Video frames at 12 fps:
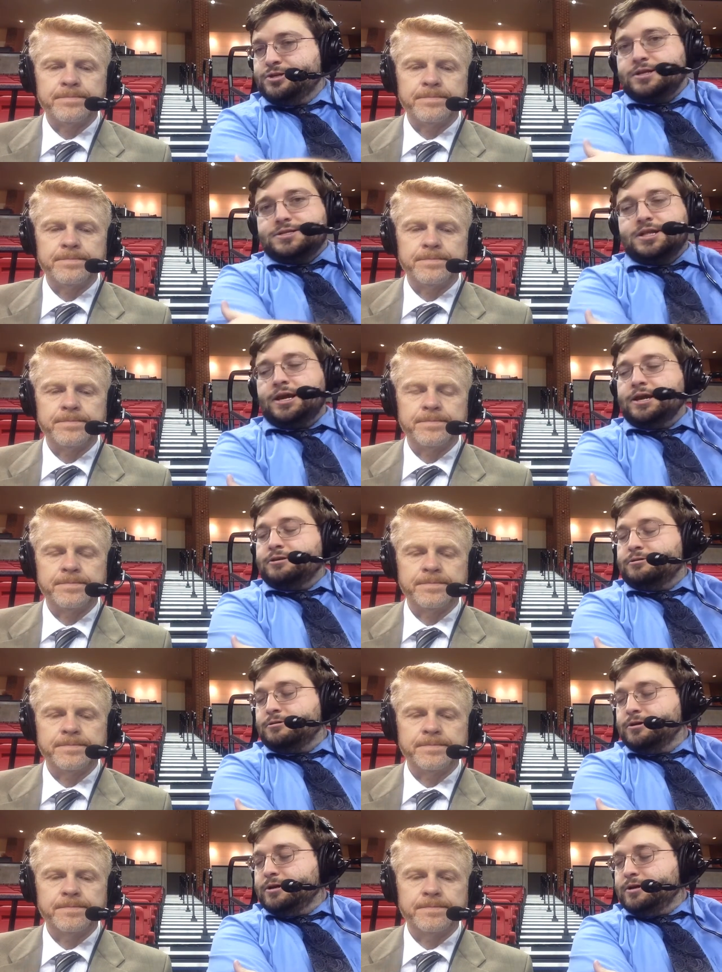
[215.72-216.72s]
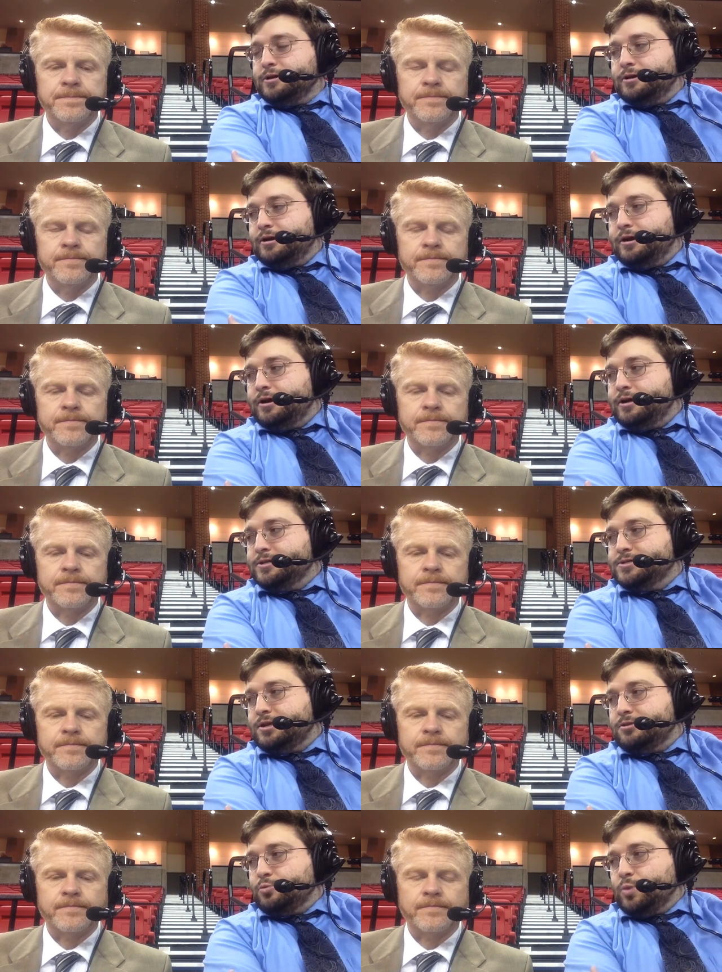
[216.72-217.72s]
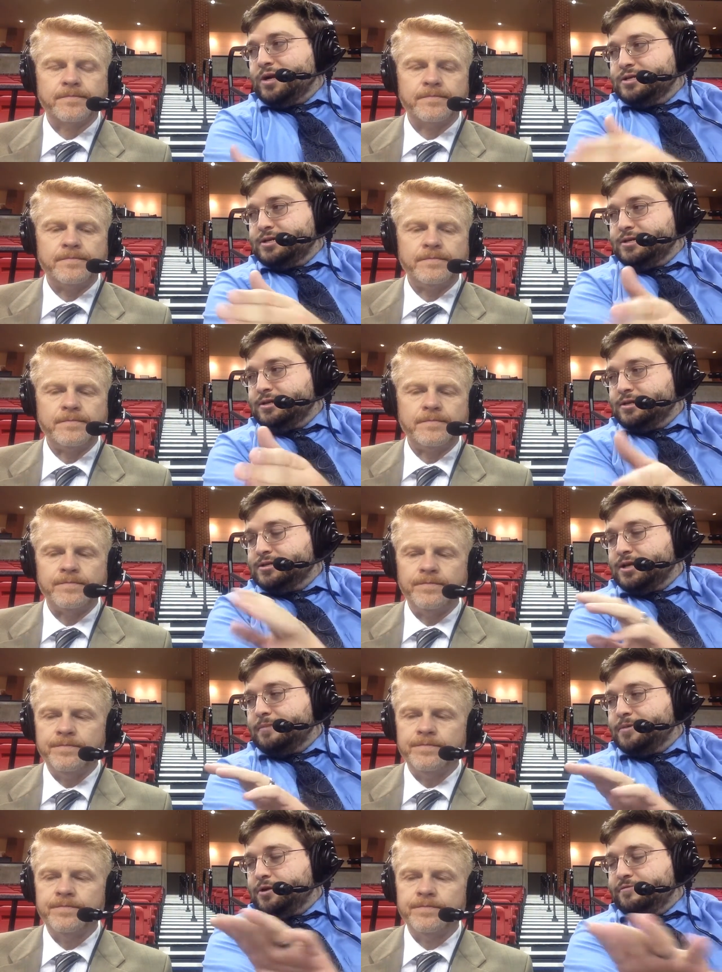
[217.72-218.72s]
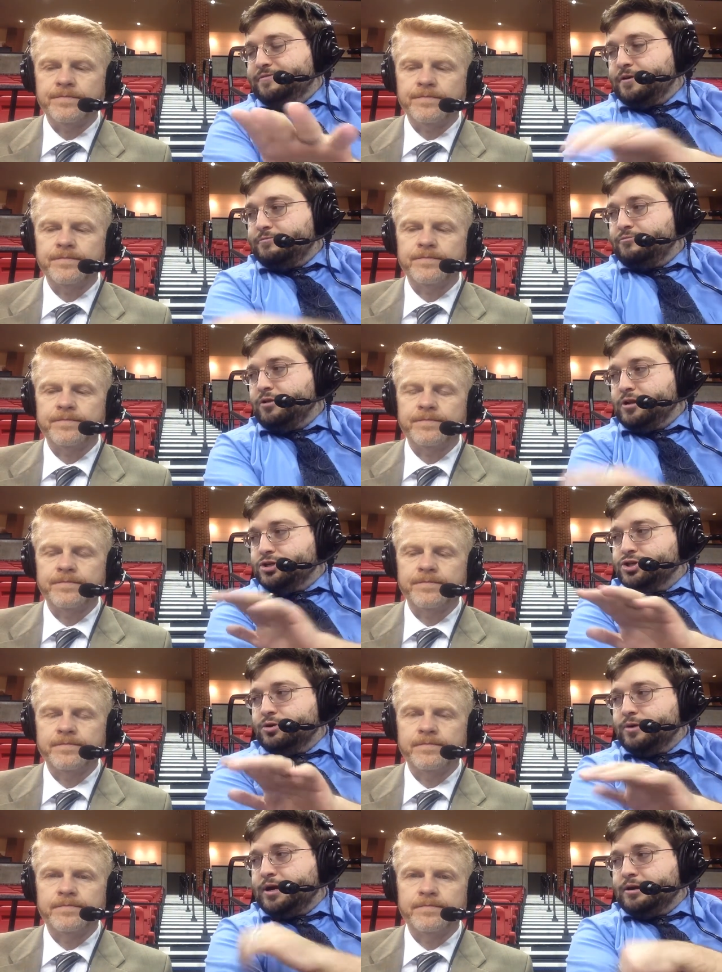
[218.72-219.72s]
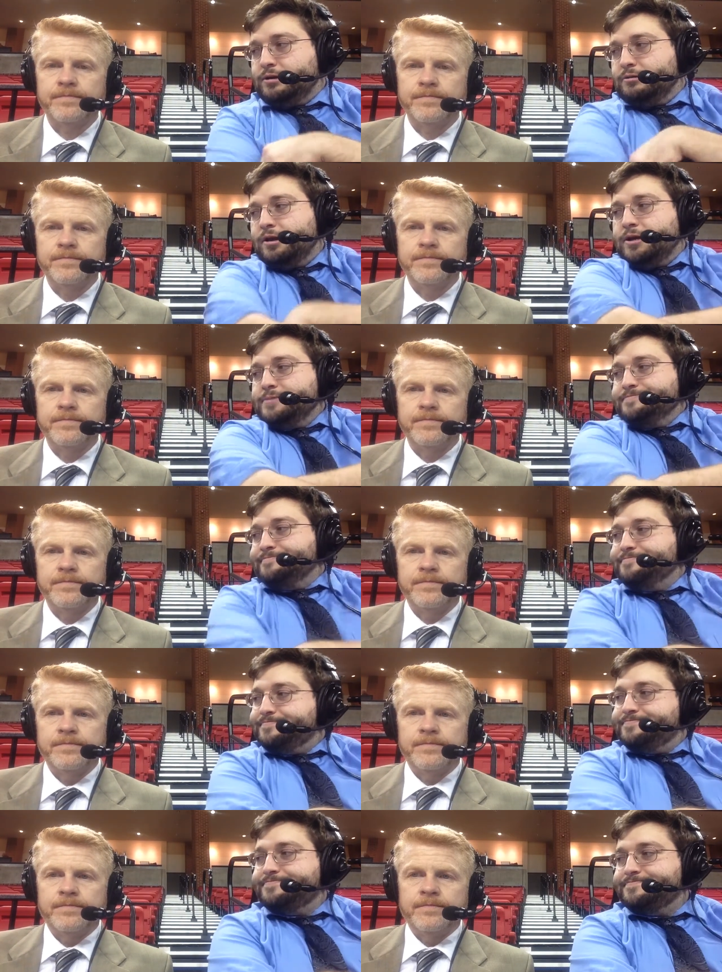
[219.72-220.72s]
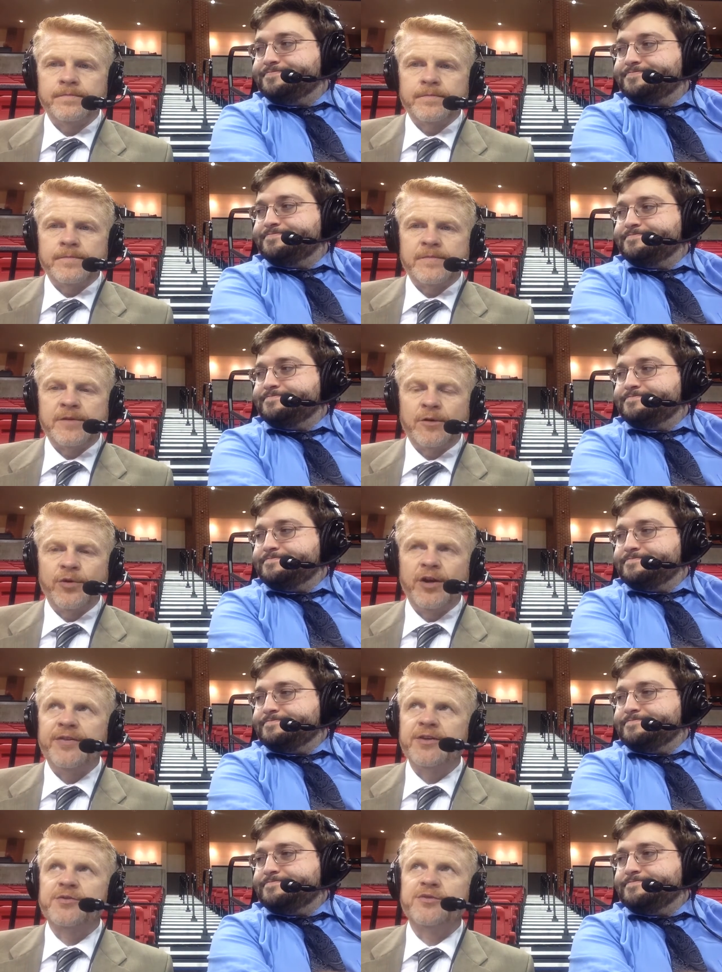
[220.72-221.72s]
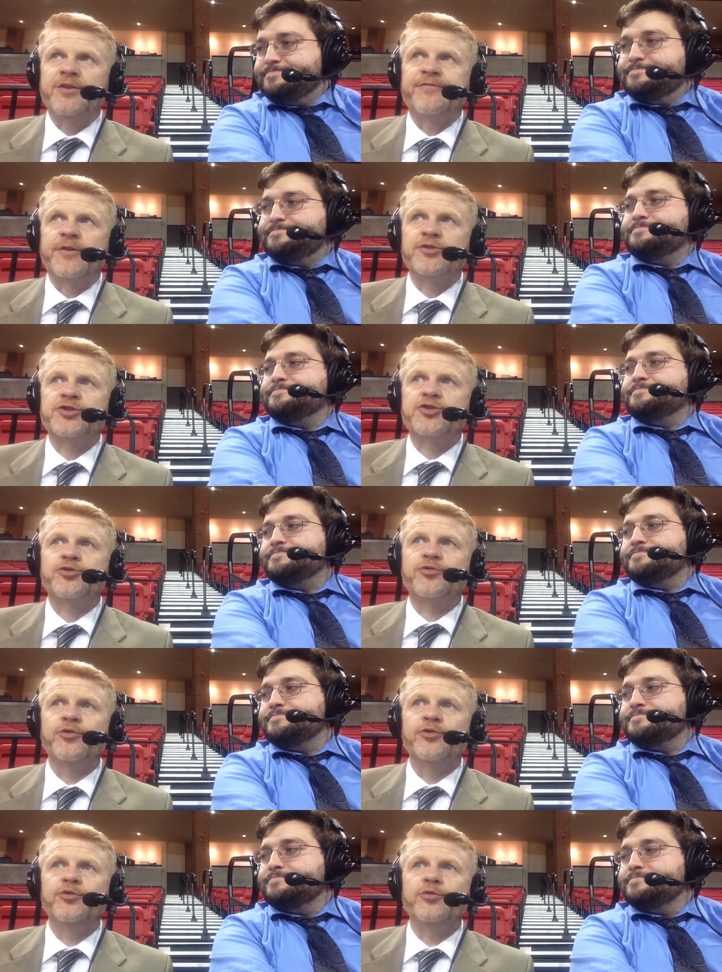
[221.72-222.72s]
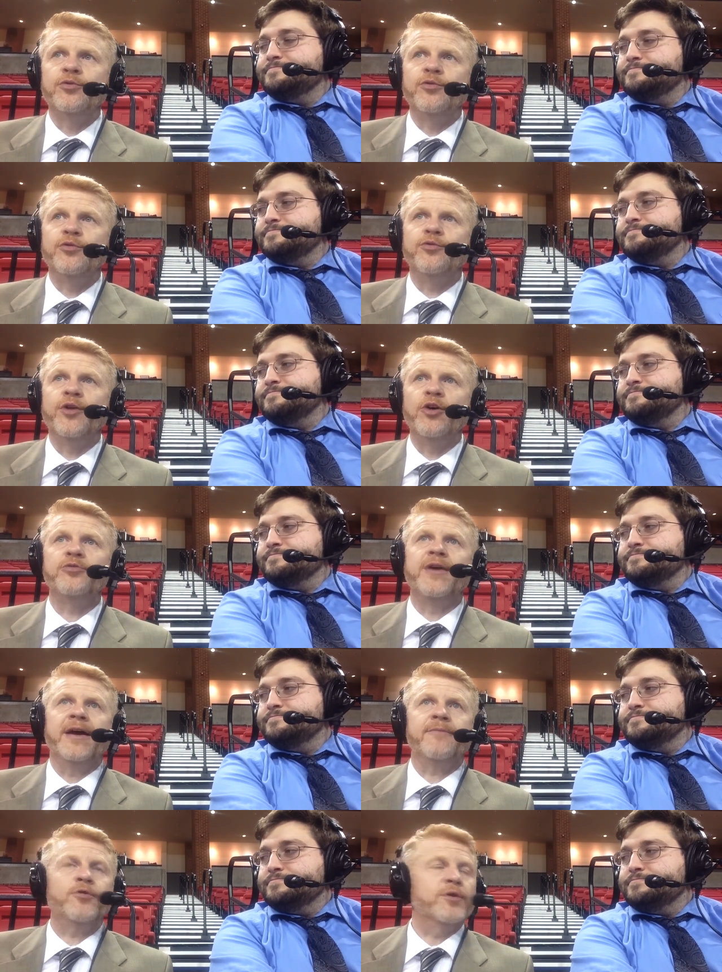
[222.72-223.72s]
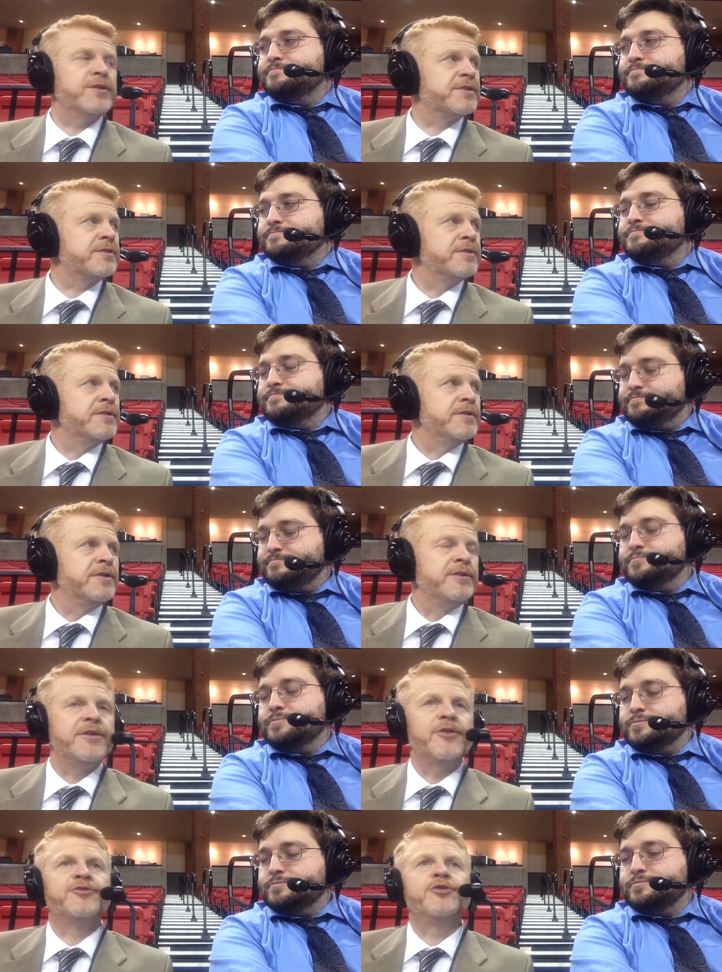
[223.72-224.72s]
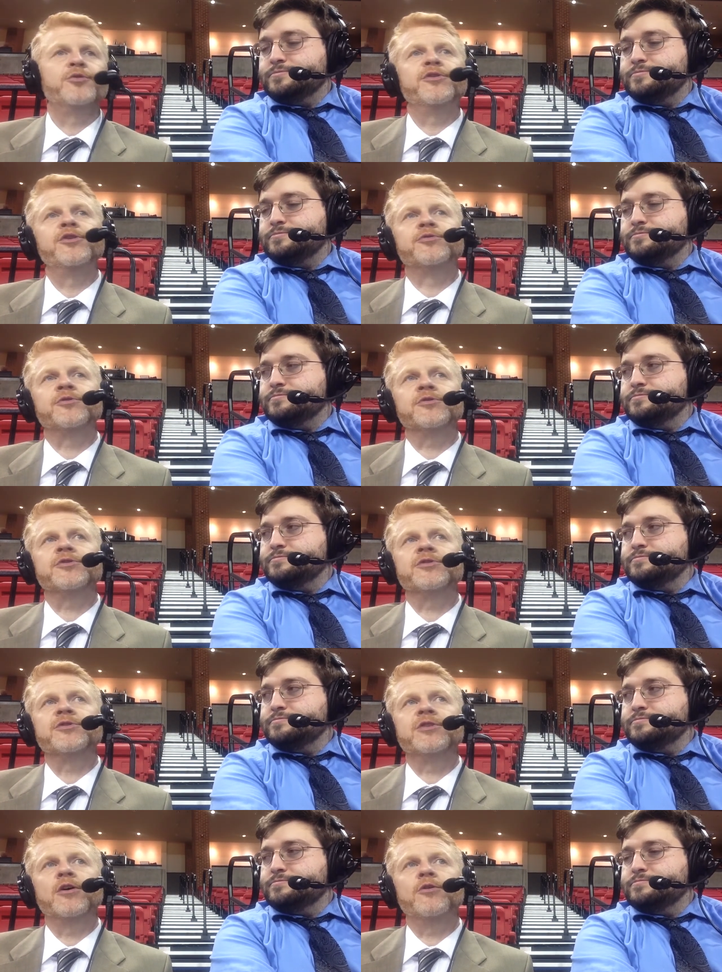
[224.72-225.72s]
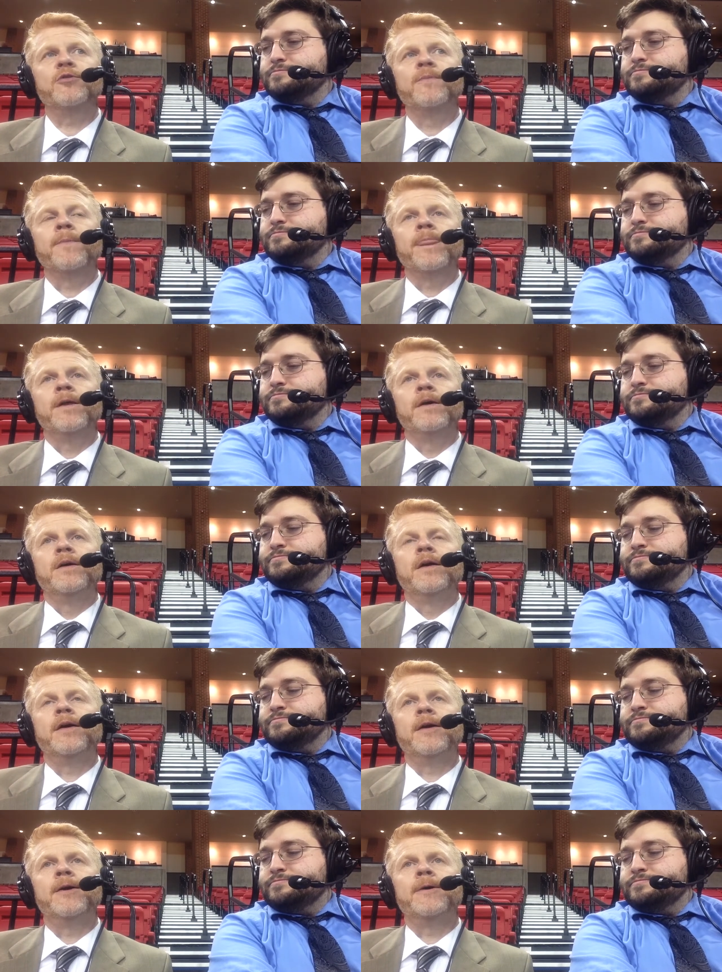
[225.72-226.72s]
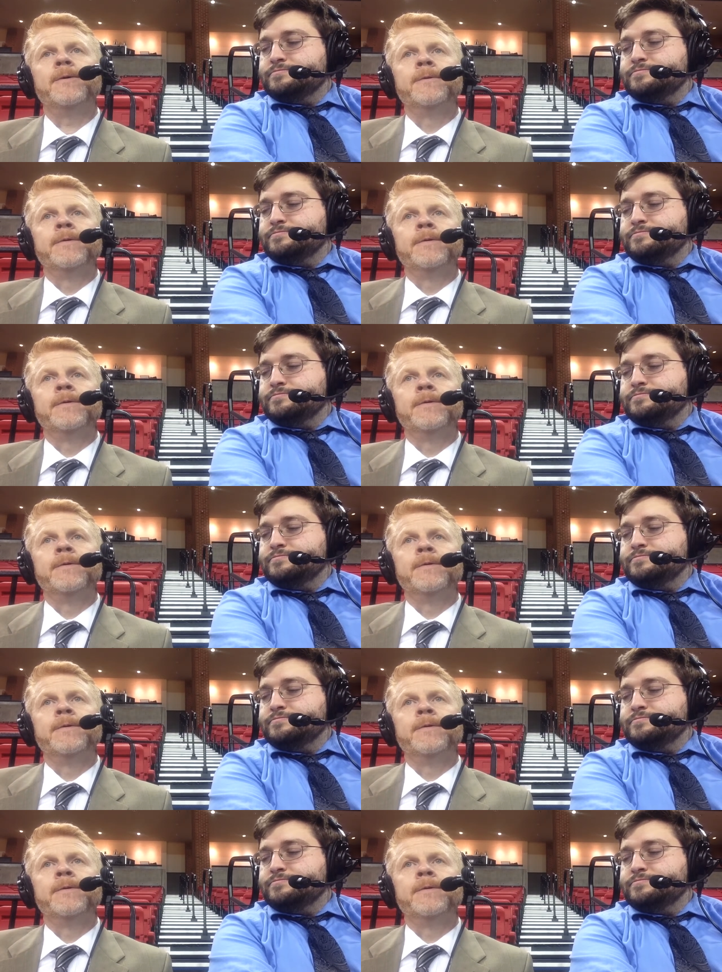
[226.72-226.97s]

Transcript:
Speaker 1: against Lander uh, and Southern Wesleyan to this game that you felt really showed out here tonight?
Speaker 2: Well, this is the first true road game for us. The other two were neutrals, so uh,